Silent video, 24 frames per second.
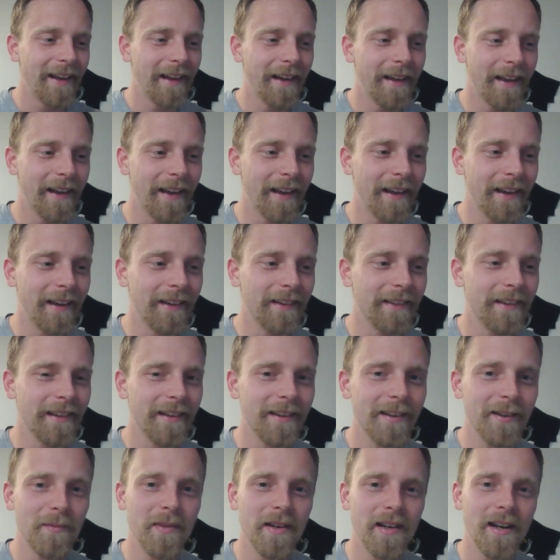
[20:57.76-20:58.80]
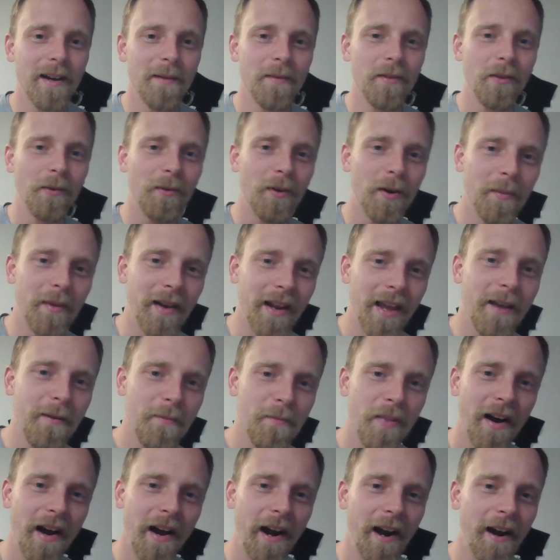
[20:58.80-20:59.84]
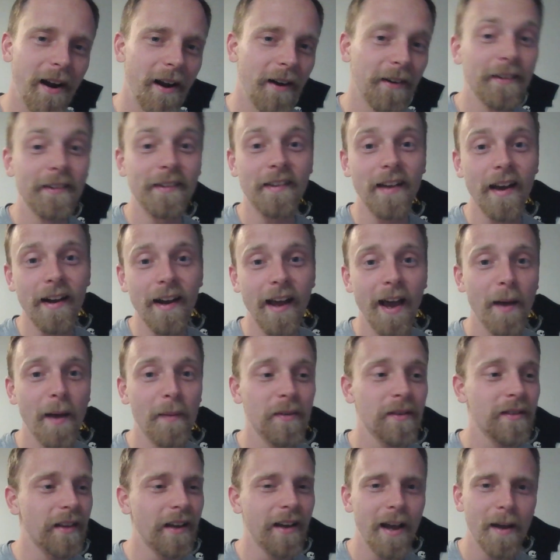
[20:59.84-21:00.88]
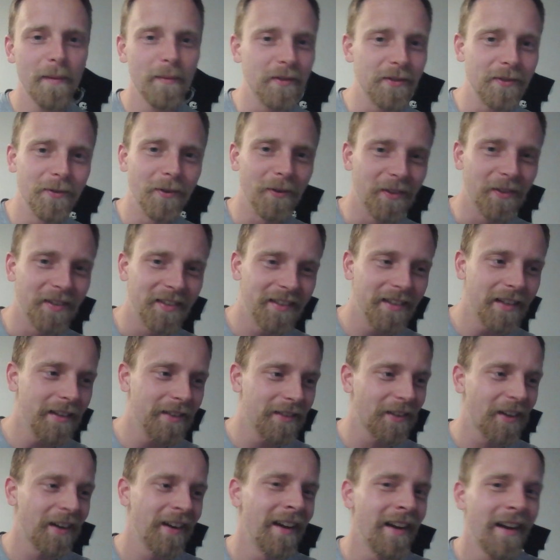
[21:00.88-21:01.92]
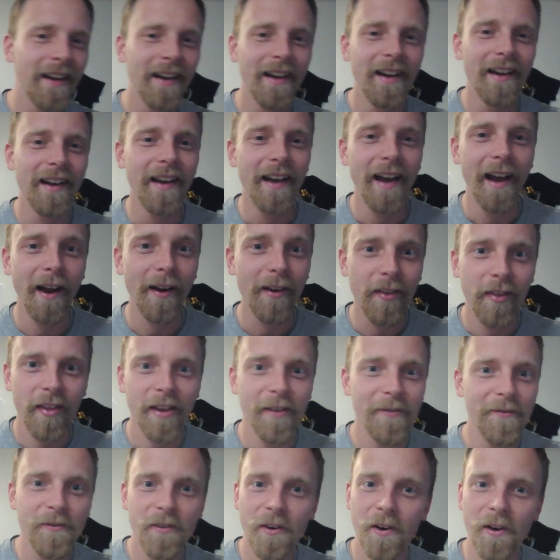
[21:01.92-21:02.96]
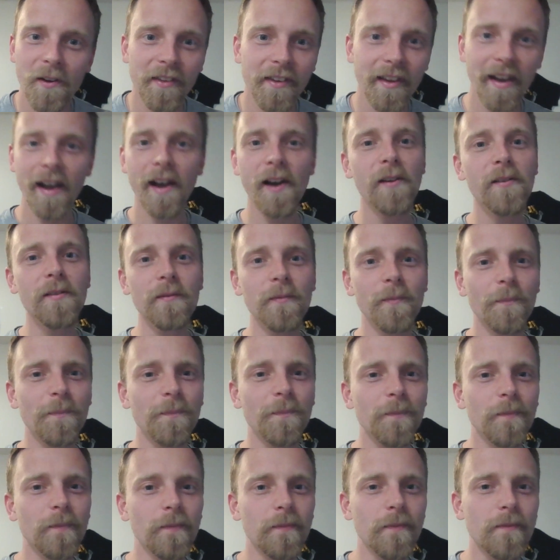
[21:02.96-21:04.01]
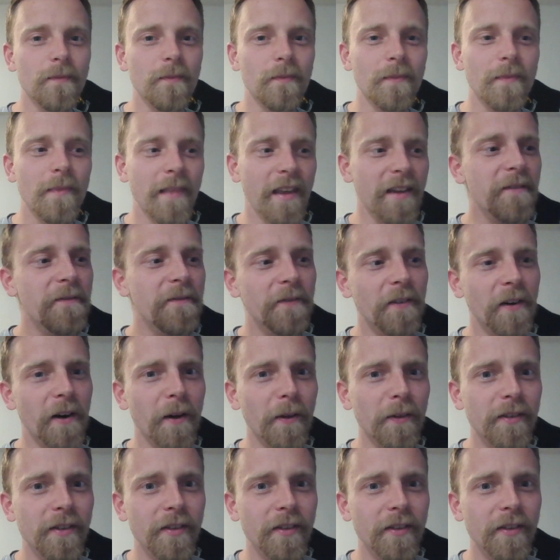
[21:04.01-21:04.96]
and then they'll become the Roman Empire. How does that happen? That happens through Caesar. How do they fall down? They fall